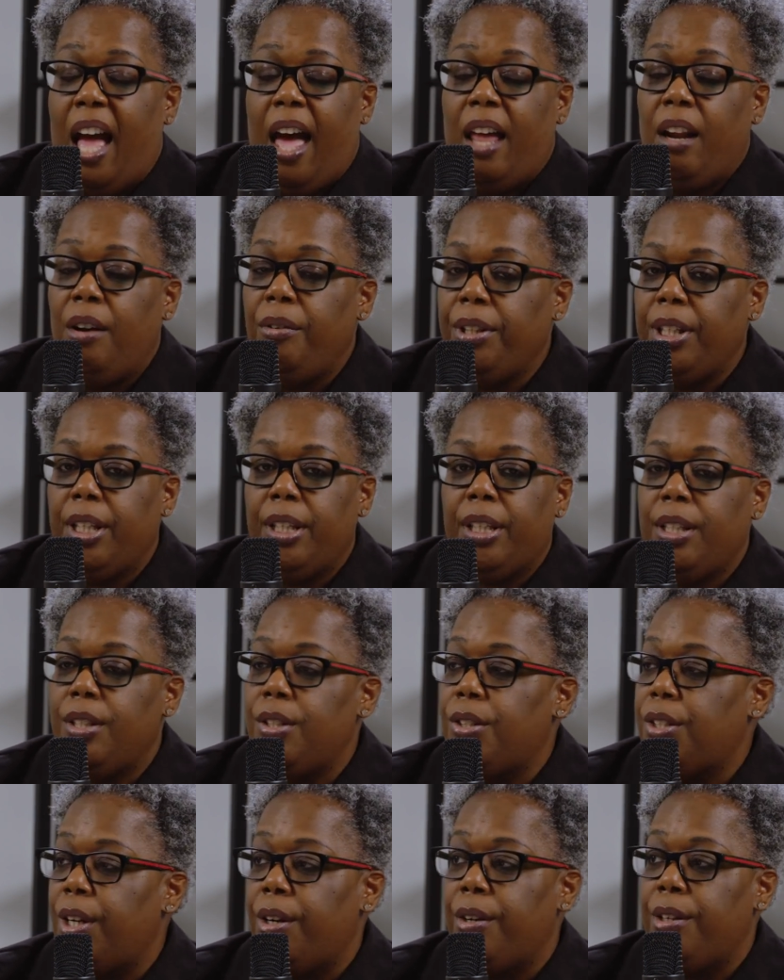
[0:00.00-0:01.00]
I don't get
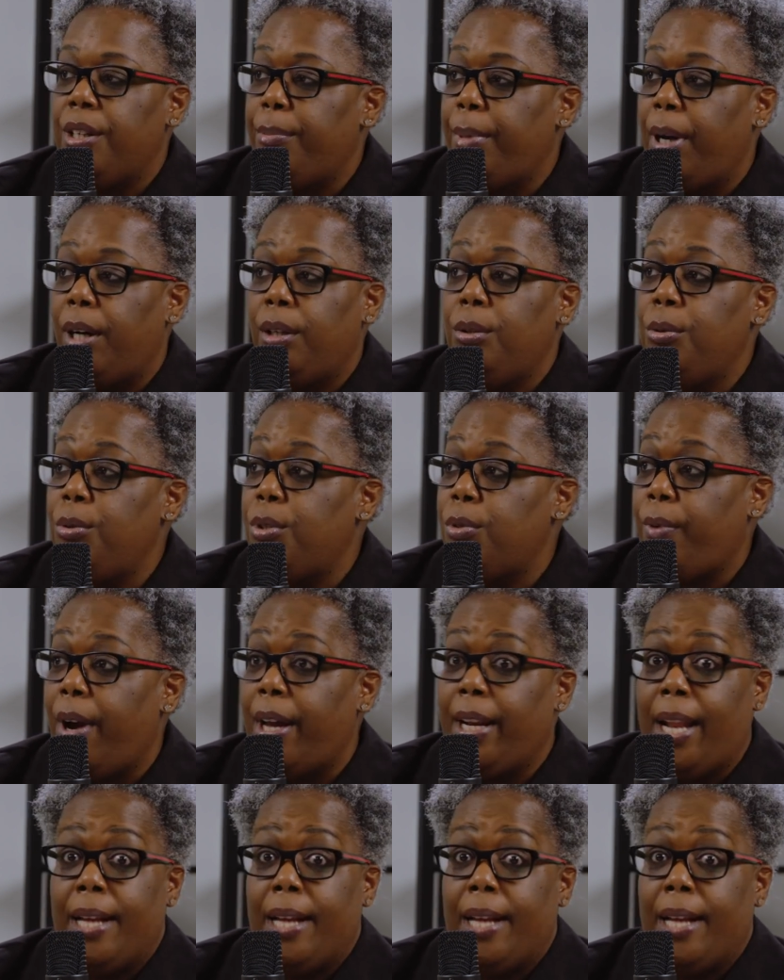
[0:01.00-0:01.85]
concerned about who's right.